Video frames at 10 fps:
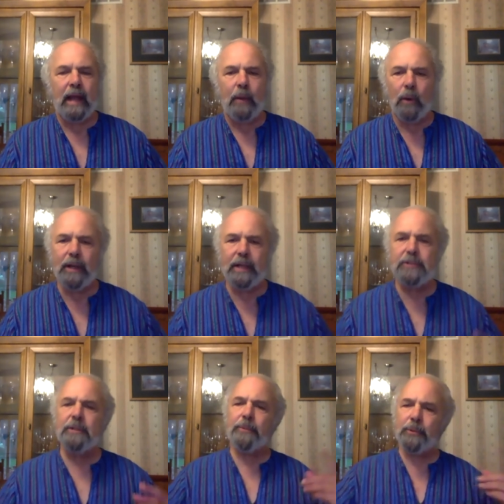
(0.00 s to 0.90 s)
What is
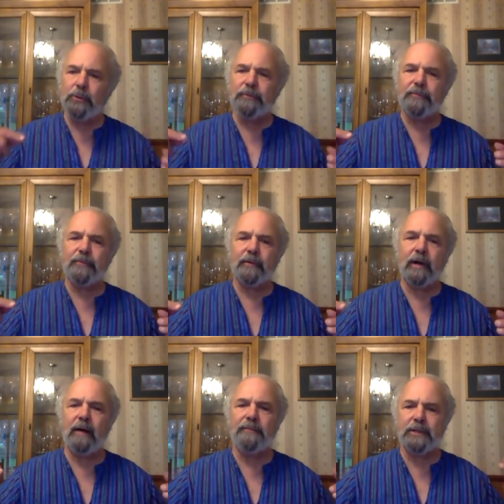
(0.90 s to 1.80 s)
the proof
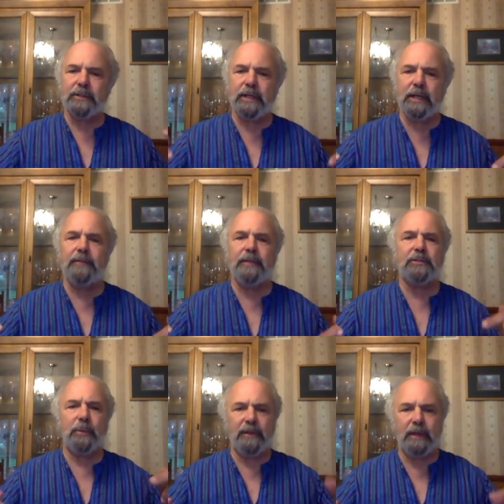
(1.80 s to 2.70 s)
of the seed
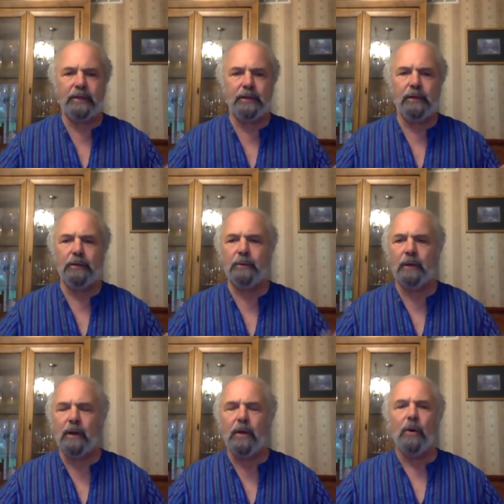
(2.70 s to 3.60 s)
that's within you
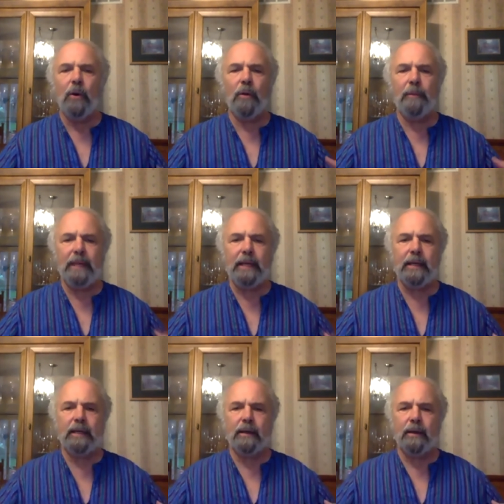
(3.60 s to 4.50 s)
or
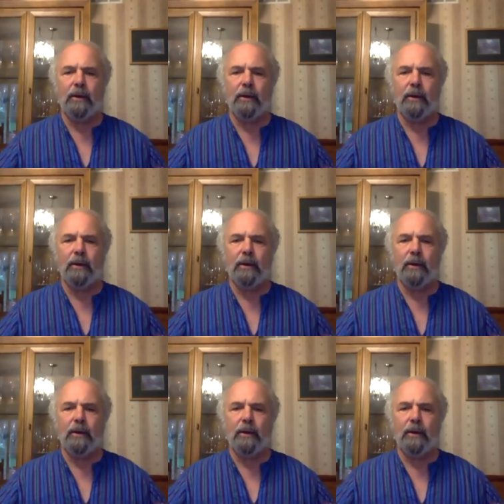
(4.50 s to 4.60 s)
me?